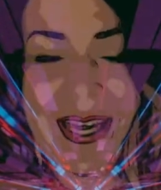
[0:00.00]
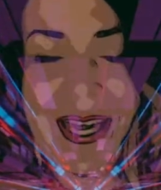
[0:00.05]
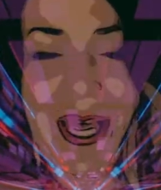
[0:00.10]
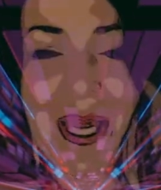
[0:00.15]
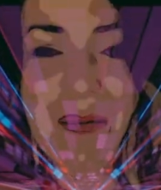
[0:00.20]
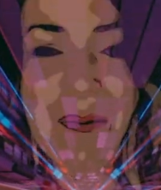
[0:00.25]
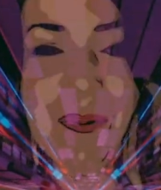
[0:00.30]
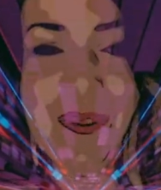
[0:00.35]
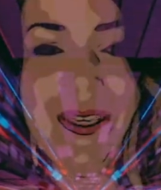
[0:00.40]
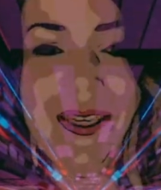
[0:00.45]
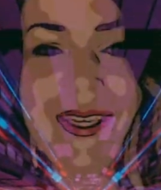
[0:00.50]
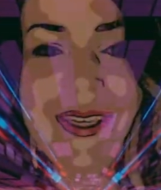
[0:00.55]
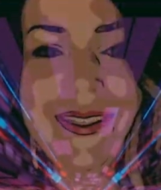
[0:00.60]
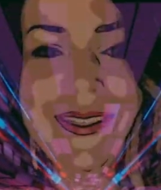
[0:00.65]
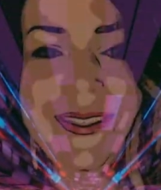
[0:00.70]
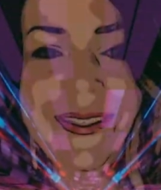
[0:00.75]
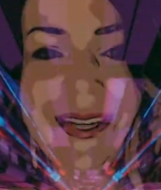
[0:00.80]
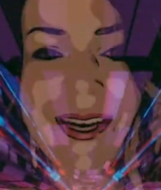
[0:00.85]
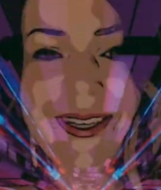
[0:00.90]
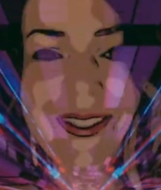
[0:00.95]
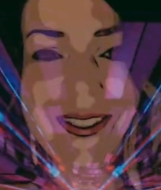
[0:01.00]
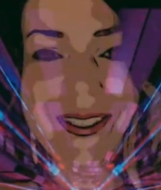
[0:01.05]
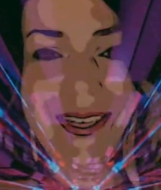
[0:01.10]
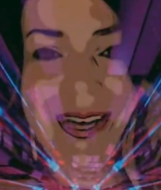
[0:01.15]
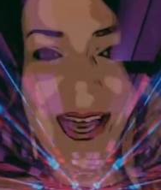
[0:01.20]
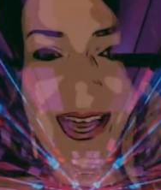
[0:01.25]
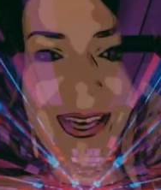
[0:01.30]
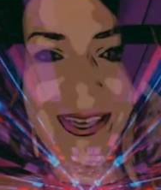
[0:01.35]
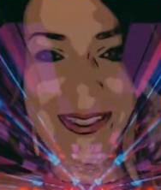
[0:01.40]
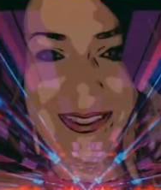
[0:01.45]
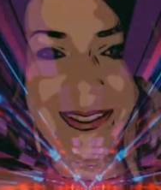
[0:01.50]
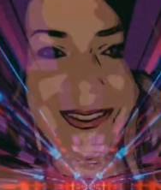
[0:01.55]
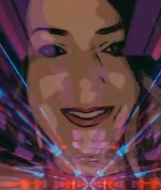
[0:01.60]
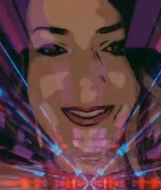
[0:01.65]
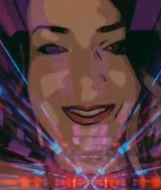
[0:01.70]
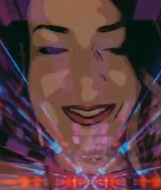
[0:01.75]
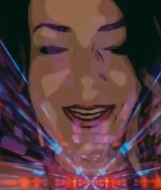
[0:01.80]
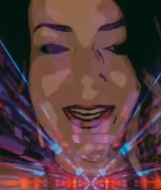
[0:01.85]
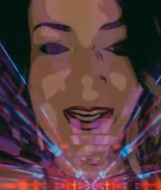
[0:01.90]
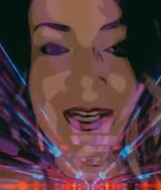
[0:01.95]
And when this session
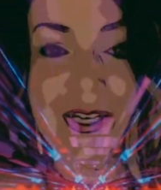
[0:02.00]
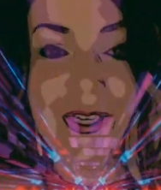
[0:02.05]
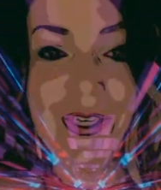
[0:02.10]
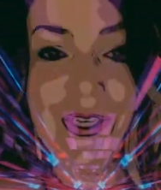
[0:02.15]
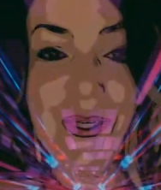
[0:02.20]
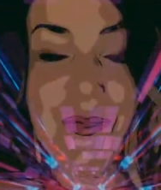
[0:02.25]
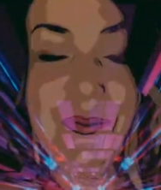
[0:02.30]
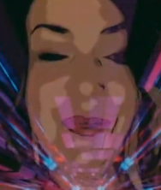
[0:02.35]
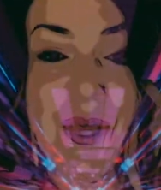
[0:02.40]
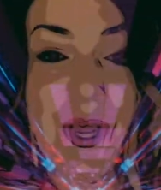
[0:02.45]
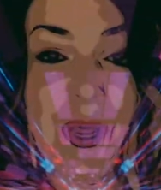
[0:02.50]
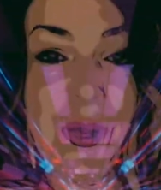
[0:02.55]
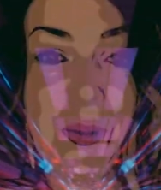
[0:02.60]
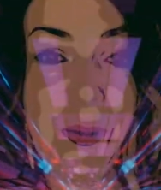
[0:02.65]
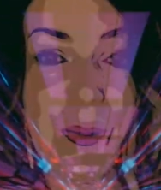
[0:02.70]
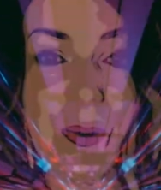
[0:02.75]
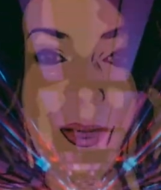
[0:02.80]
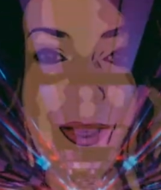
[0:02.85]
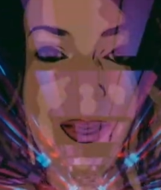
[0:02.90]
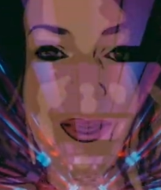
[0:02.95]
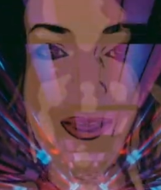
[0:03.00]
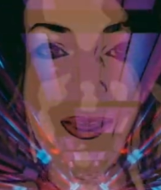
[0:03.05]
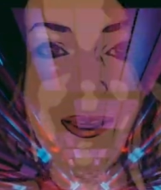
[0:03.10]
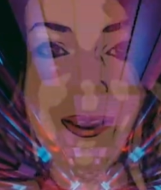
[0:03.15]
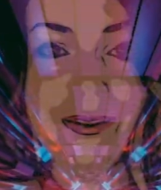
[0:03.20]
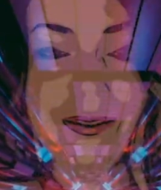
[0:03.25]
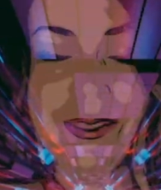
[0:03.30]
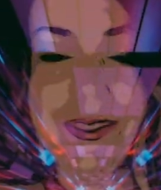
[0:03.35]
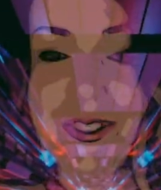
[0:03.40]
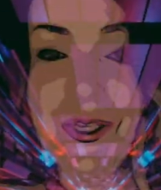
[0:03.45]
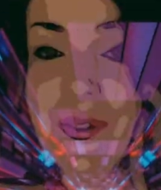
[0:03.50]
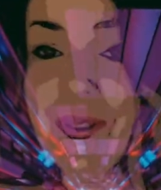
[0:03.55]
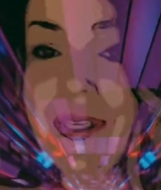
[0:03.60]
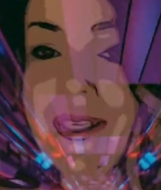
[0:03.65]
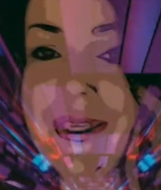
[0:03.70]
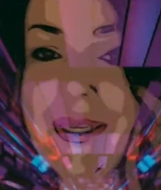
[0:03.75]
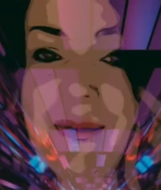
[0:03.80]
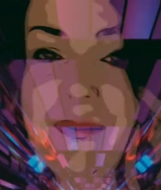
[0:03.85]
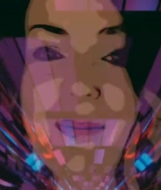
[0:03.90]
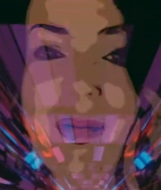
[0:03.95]
ends, you know that you
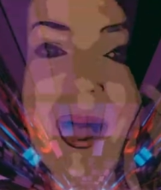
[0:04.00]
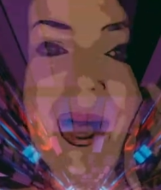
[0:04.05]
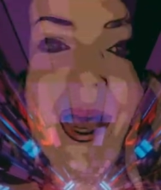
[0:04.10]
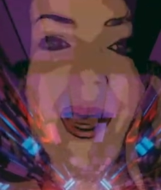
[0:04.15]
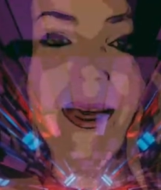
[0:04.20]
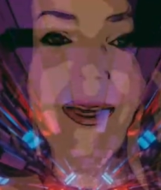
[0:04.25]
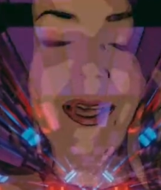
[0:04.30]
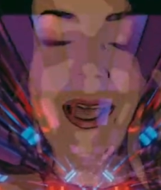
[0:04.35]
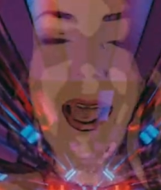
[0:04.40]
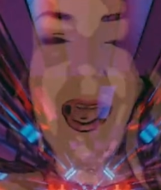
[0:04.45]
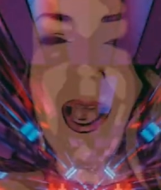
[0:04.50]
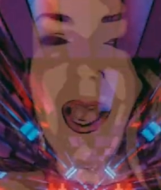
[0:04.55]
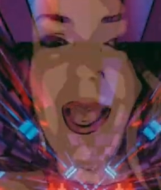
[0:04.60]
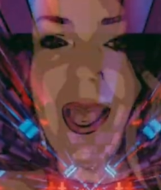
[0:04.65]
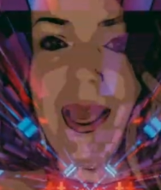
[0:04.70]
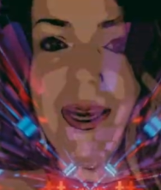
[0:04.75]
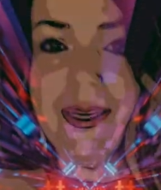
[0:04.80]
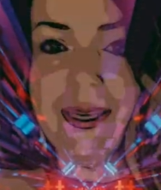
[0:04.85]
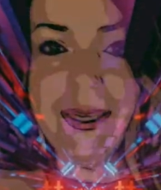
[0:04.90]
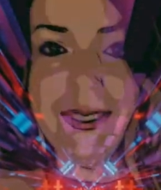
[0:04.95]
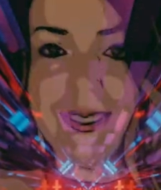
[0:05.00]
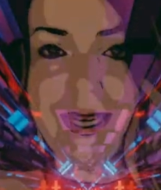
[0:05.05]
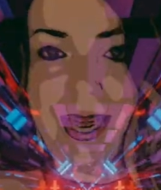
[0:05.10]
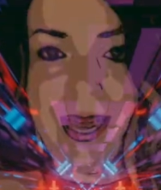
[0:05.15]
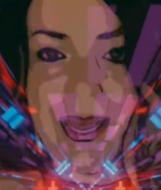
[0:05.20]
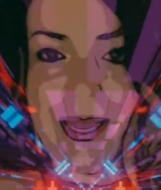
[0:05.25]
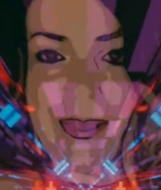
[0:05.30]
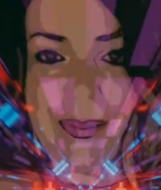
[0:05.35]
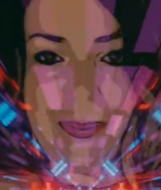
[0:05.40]
can come back anytime.